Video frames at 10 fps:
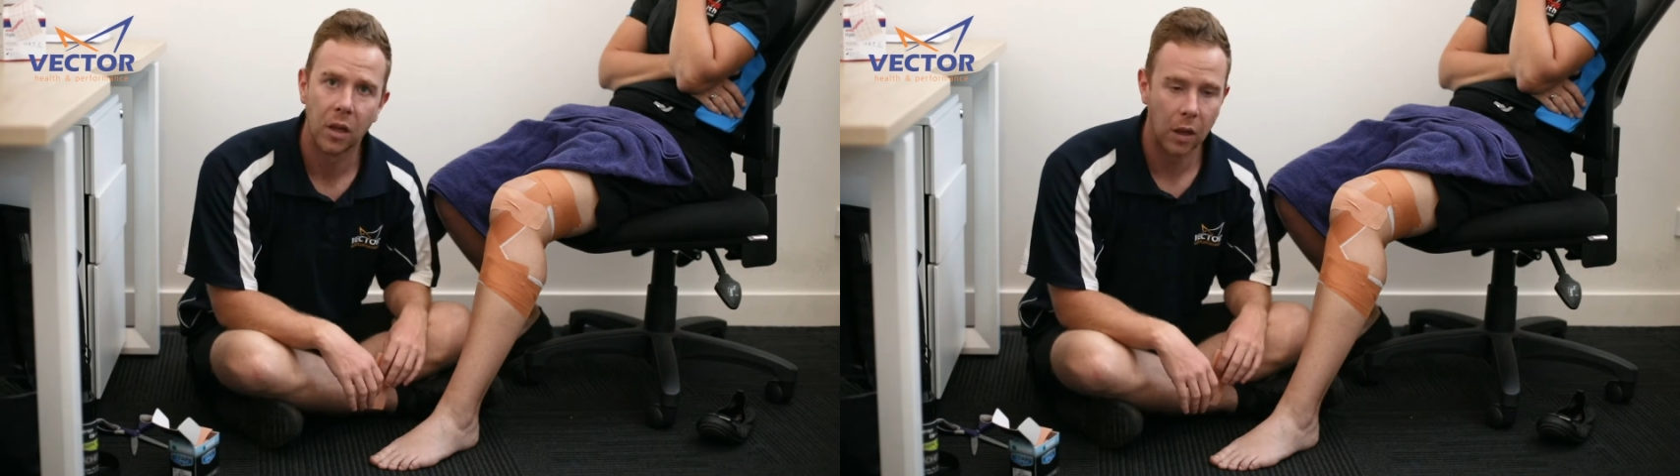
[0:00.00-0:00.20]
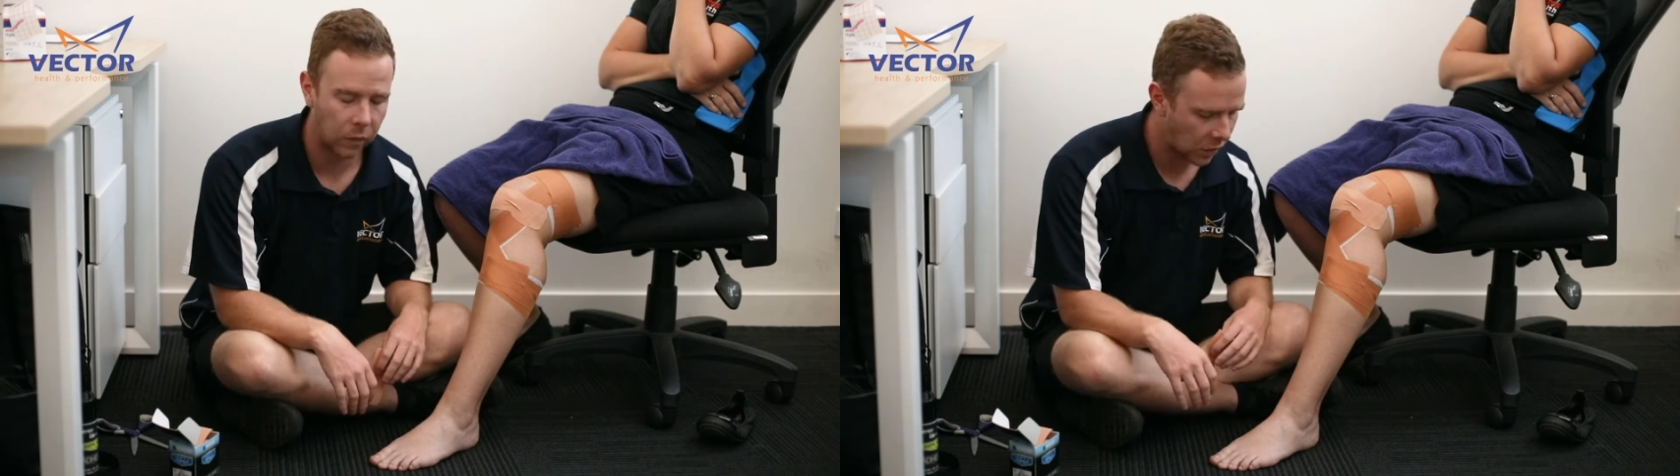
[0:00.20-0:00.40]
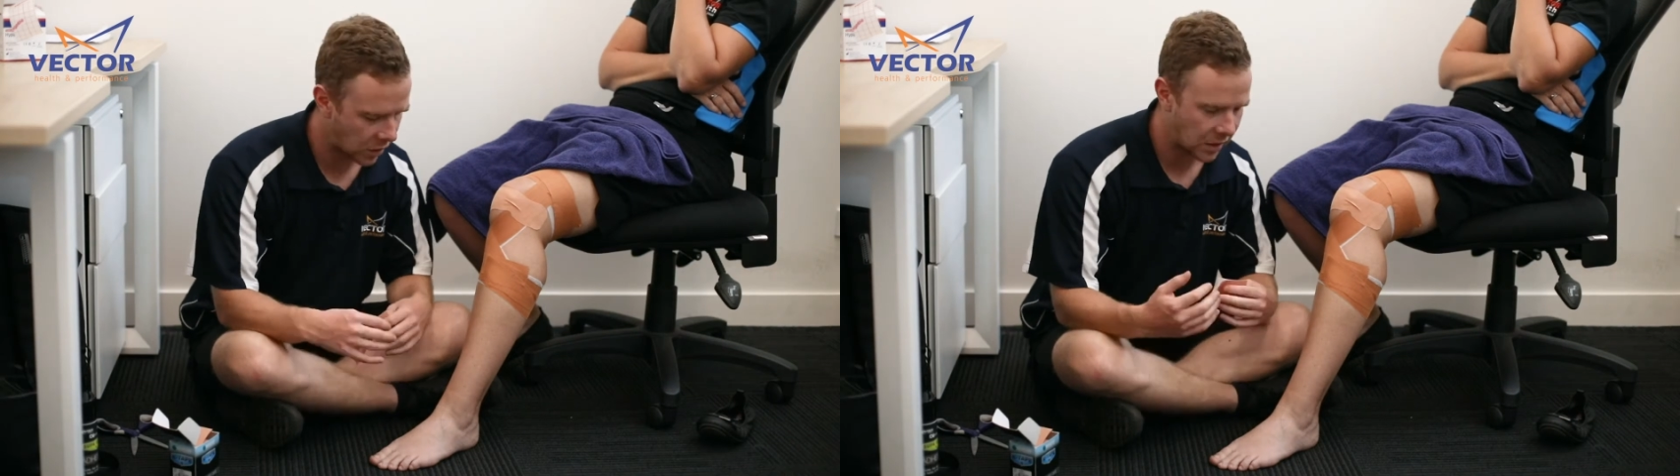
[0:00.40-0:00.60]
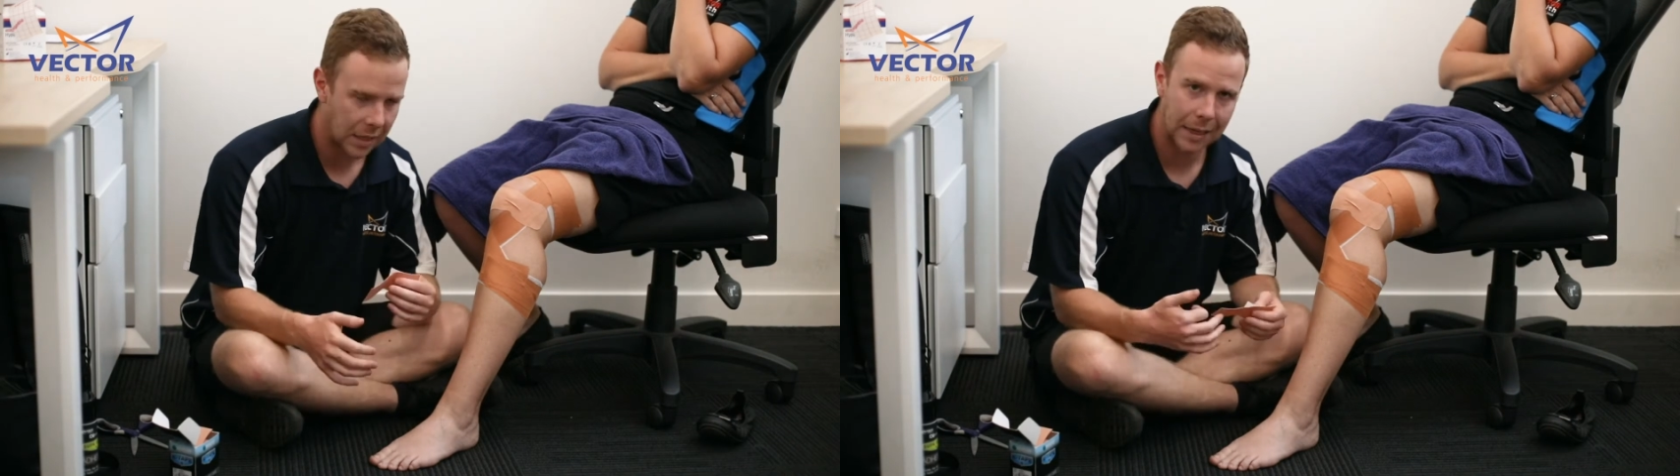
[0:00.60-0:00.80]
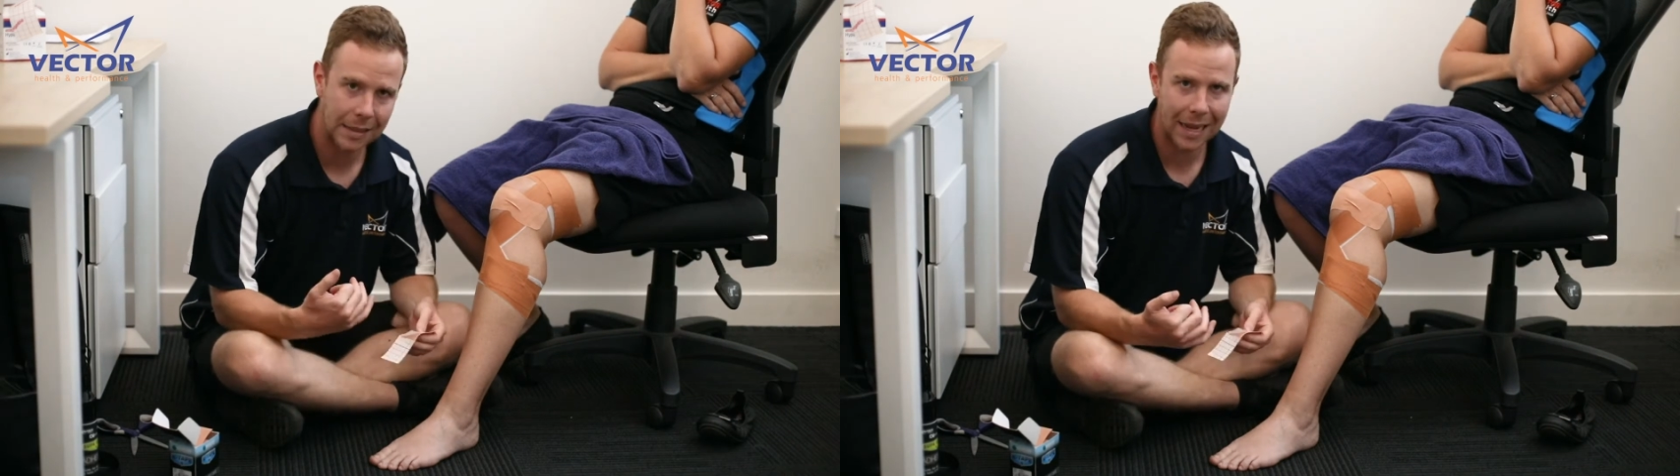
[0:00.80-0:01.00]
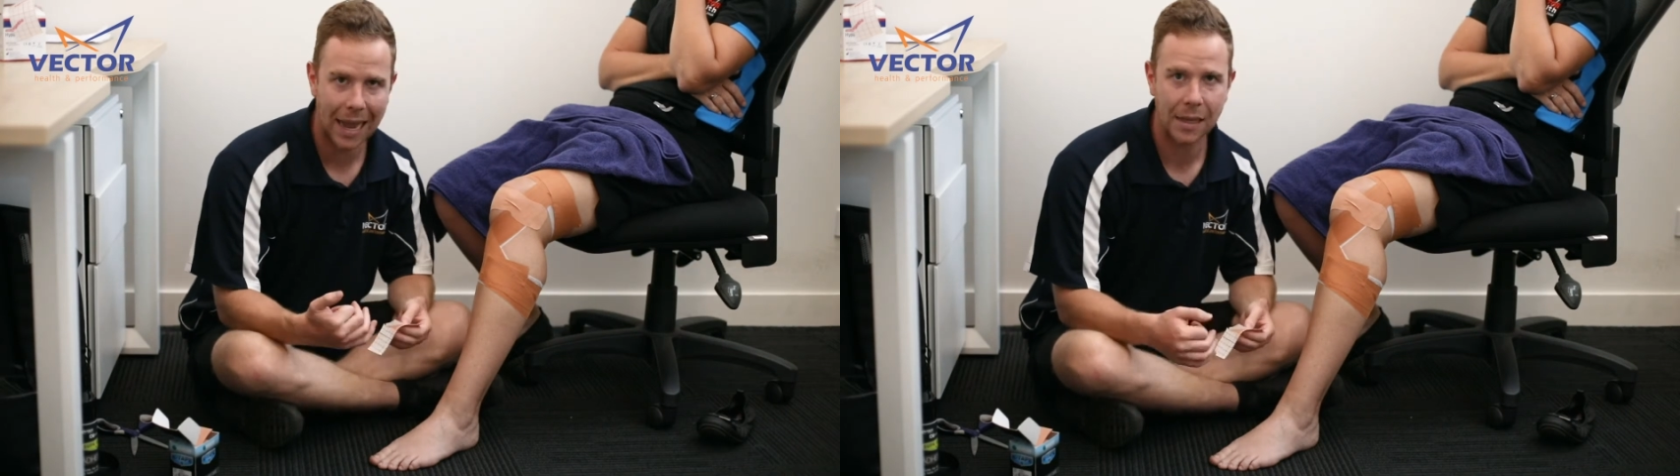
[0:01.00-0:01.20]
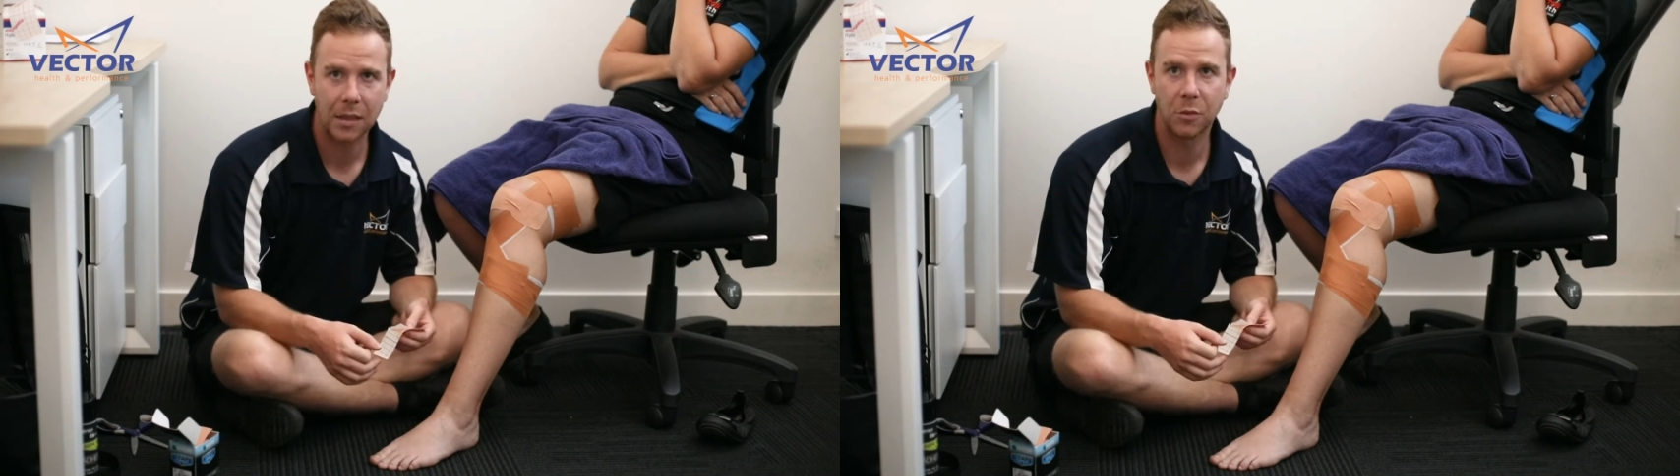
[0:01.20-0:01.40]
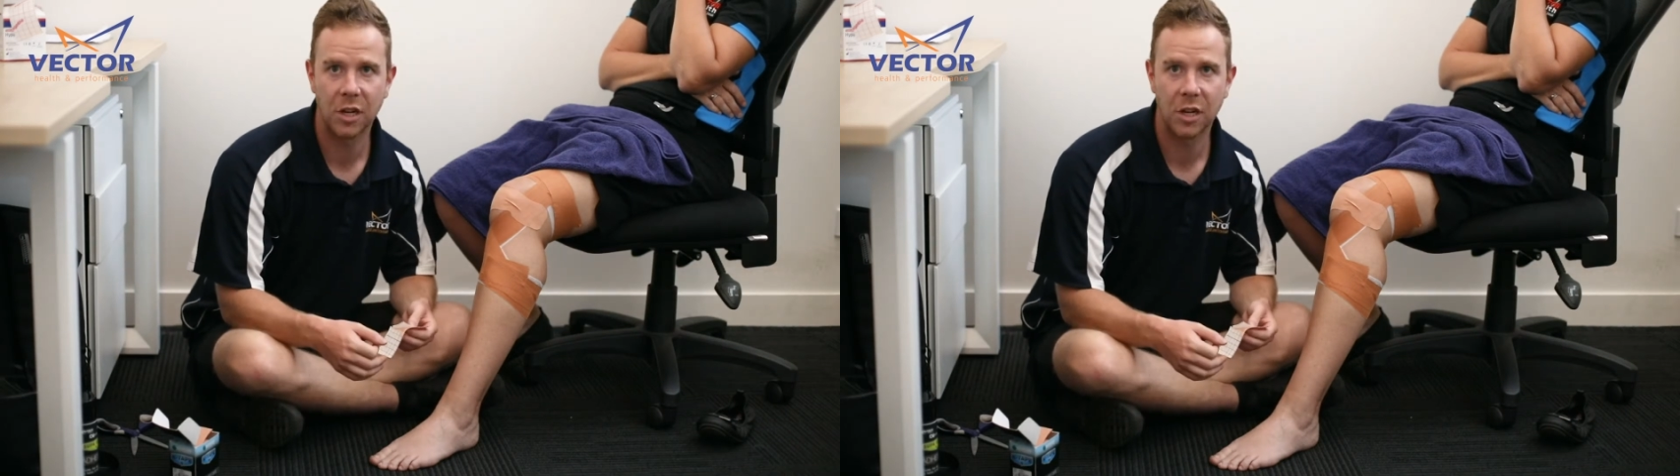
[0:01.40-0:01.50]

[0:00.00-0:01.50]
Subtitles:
If you're just needing to add some